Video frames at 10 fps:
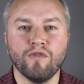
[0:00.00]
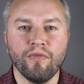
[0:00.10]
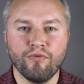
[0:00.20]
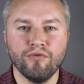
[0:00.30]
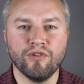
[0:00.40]
run
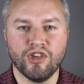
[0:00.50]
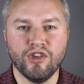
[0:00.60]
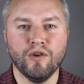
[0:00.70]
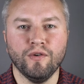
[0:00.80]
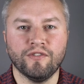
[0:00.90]
through the
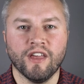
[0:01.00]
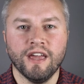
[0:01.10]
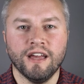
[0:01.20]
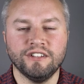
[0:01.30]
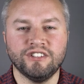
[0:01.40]
cues,
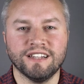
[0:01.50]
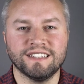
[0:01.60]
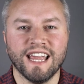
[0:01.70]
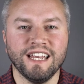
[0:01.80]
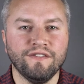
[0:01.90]

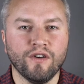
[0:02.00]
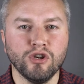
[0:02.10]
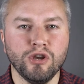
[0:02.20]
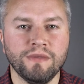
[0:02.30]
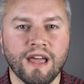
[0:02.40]
adjust any
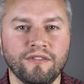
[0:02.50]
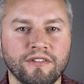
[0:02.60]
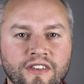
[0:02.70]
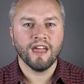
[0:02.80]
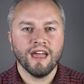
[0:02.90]
volume levels,